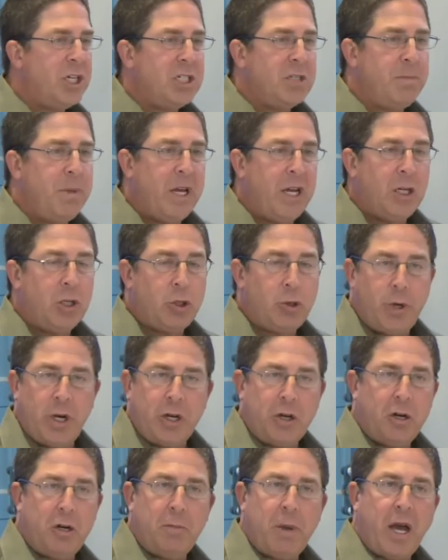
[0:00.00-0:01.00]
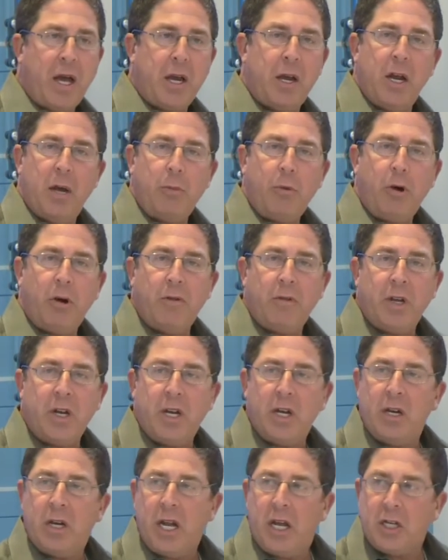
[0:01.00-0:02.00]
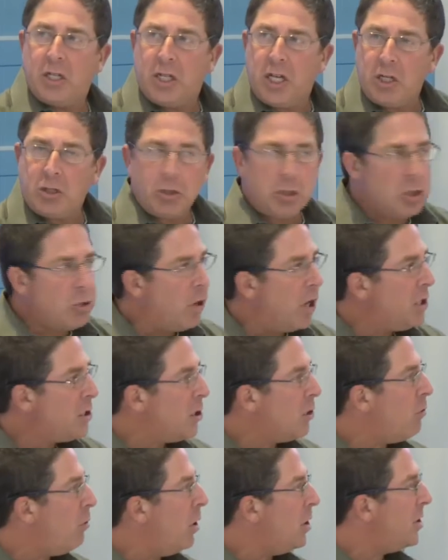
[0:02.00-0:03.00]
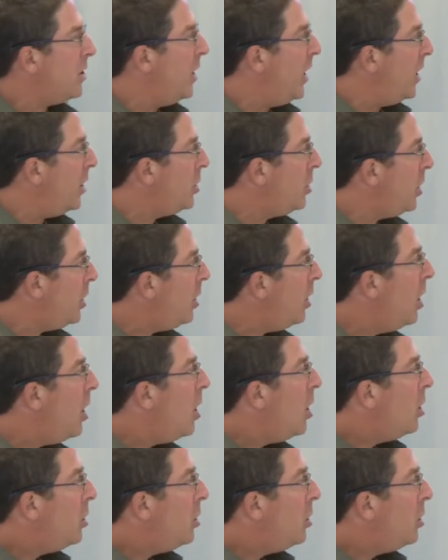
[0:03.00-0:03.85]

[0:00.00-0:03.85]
has been triggered by a number of the teacher strikes across the nation,